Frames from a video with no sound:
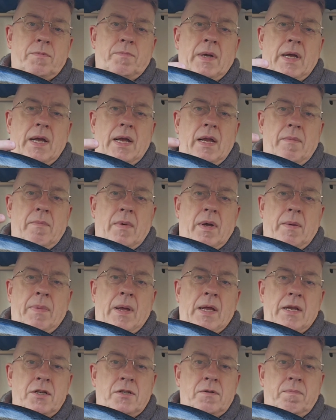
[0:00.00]
paid, my
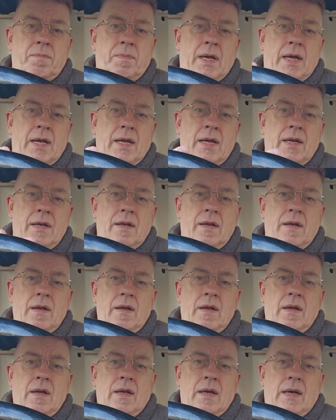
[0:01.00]
pension paid,
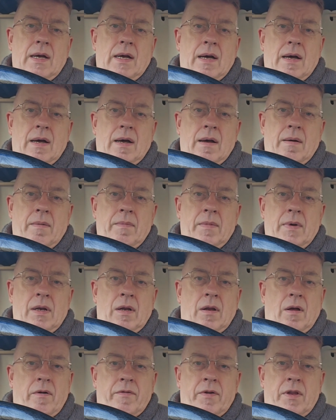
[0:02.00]
a
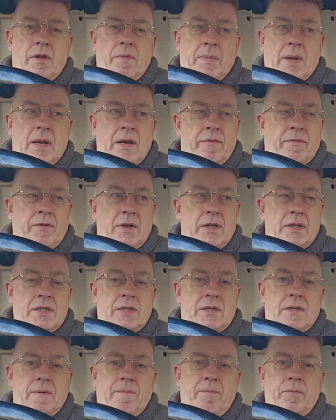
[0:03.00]
lot of other
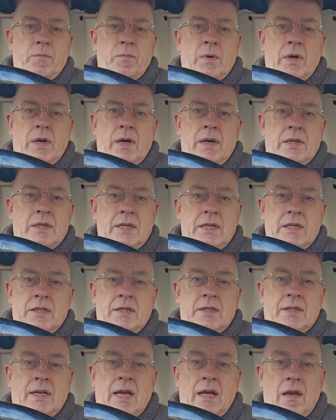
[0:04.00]
benefits where it's
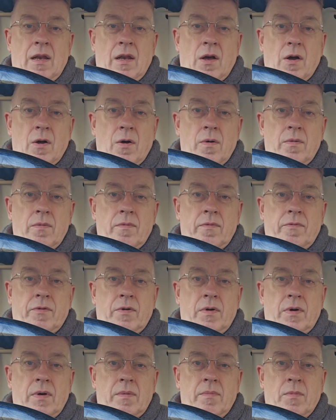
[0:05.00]
easy to get a loan
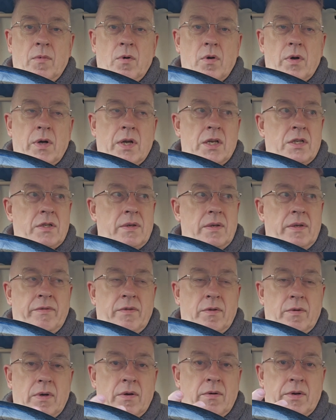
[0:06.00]
for a mortgage, even
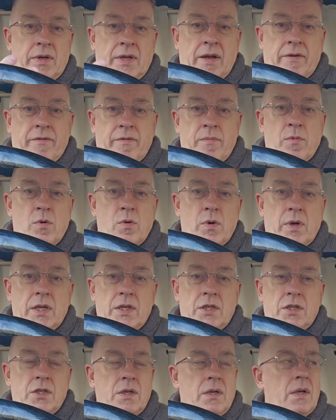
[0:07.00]
though I already have a
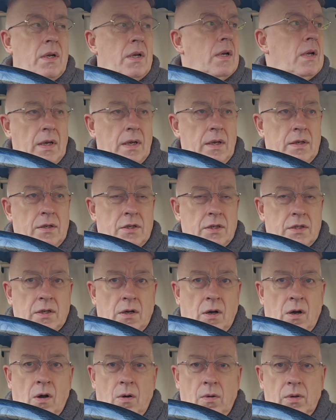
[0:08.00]
mortgage. Just
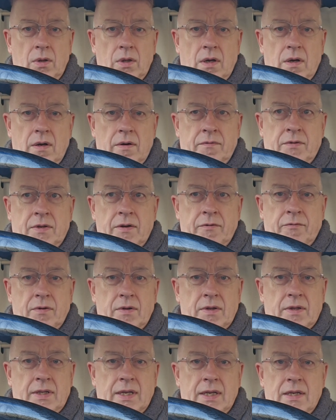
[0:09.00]
a whole lot of
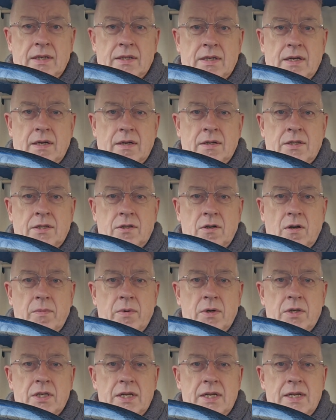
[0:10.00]
different things that are so
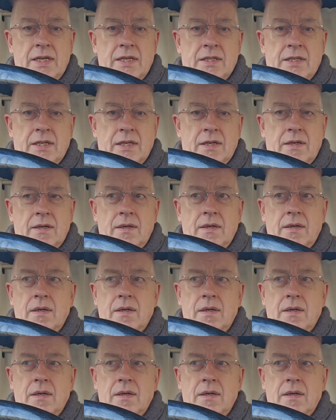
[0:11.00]
much easier,